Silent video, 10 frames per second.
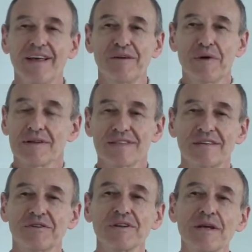Well,
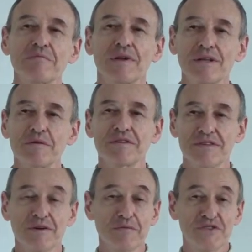central li limit
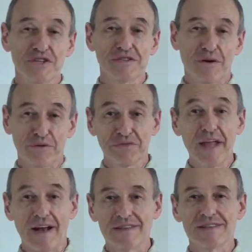theorem just
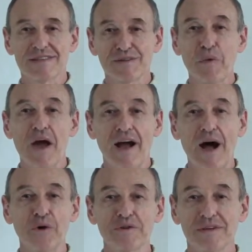reflects the way
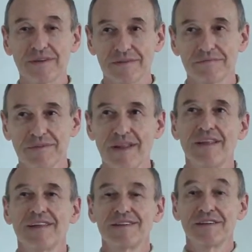how the,
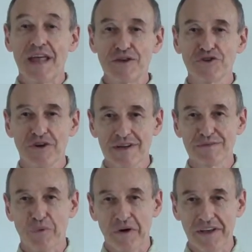the nature
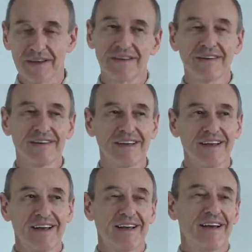is working.
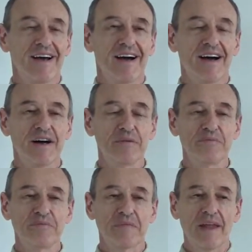
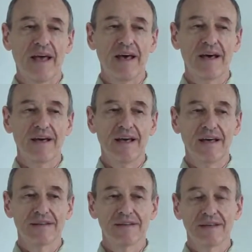Um, Uh,
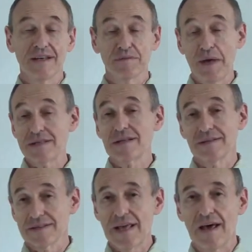and uh, it
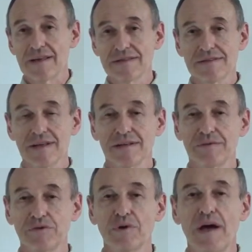basically says that
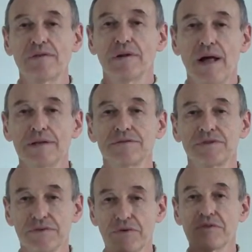if you have a lot of
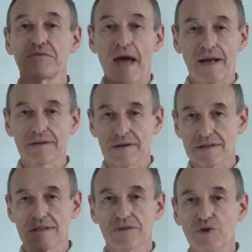different
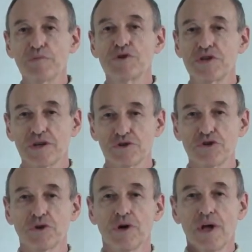factors contributing to